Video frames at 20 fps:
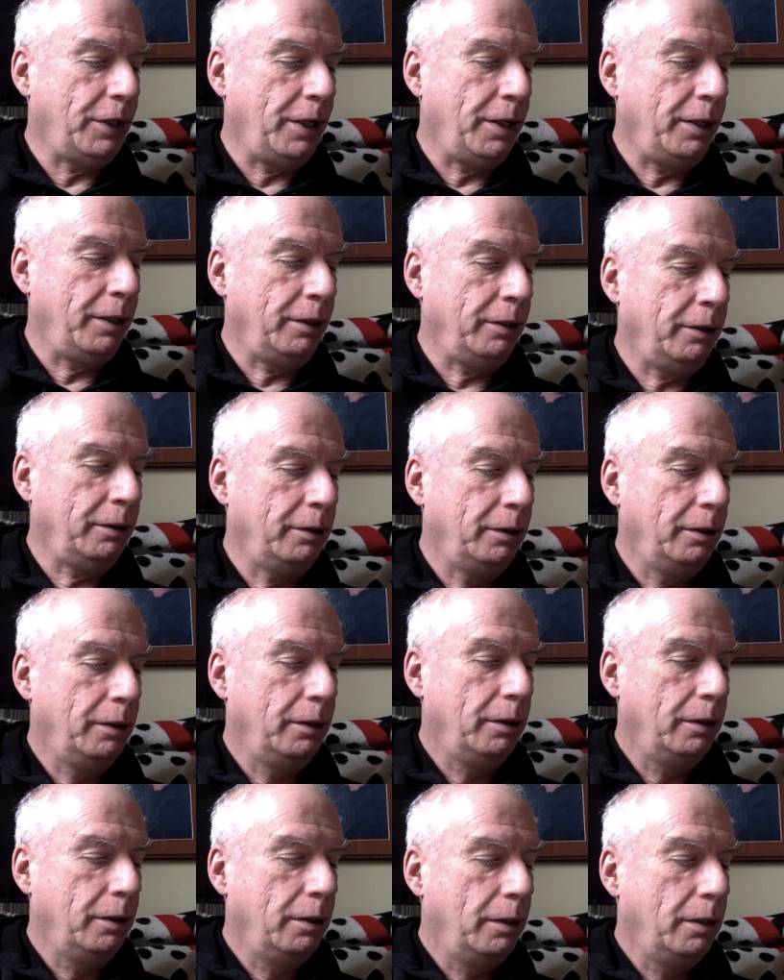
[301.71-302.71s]
uh,
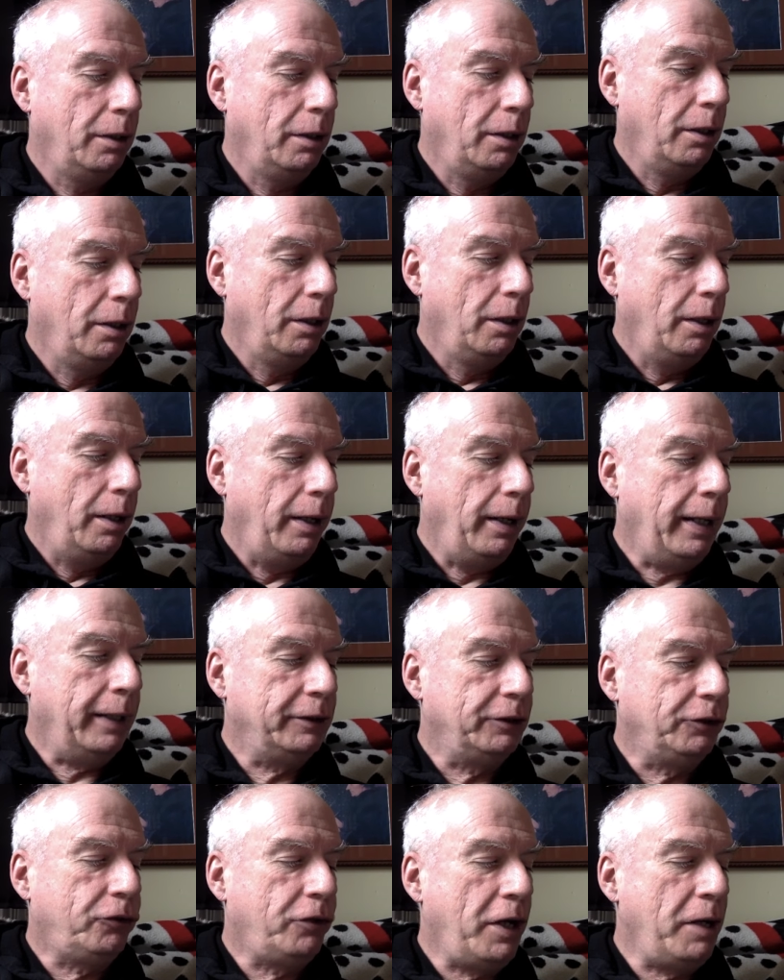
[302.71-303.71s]

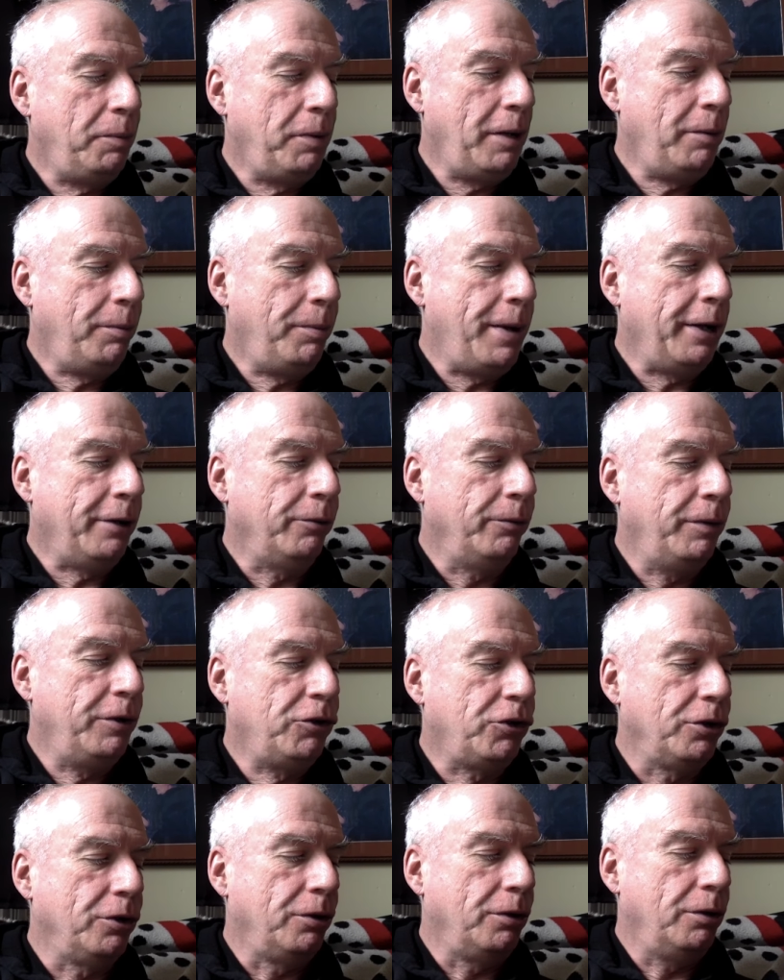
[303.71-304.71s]
as a trade paperback
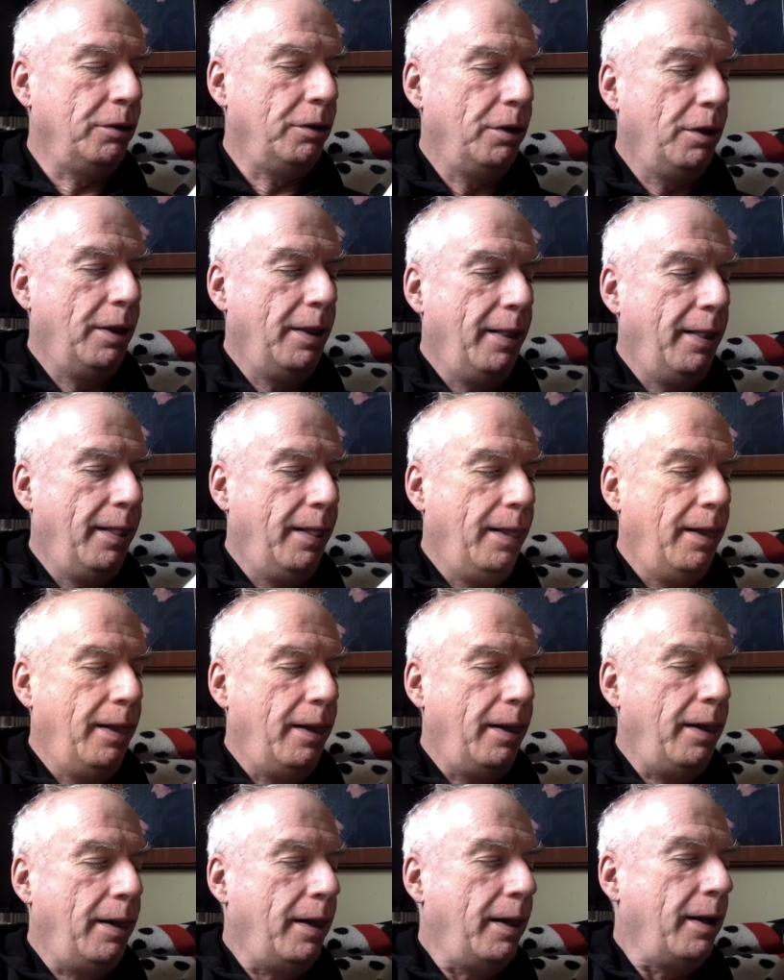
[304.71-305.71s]
original
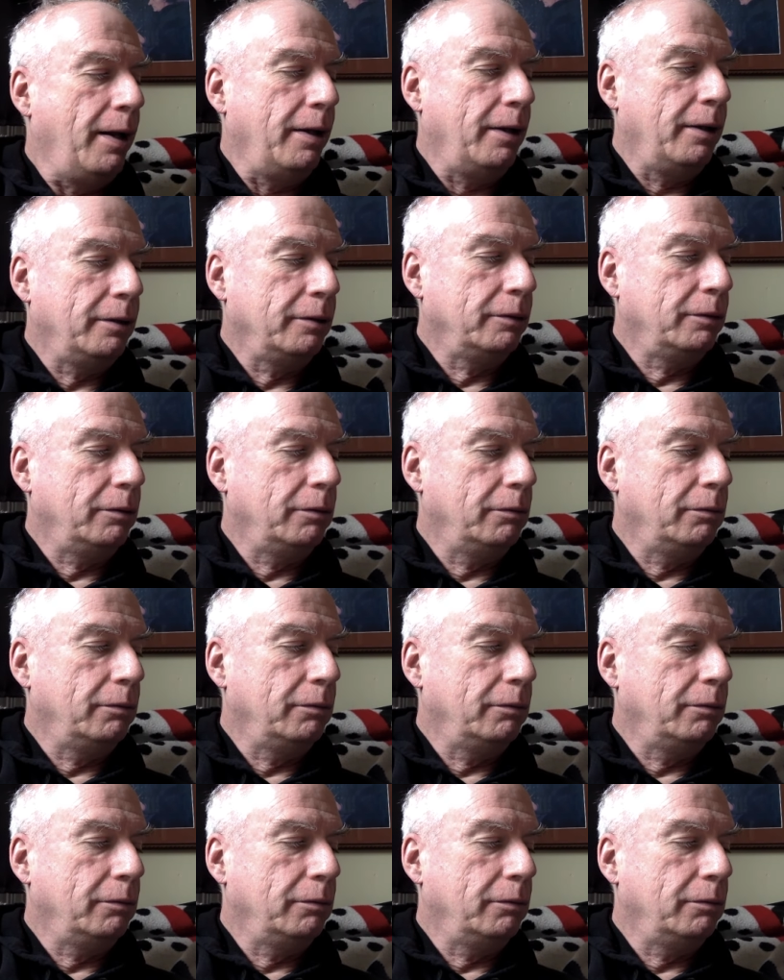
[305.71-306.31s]
uh,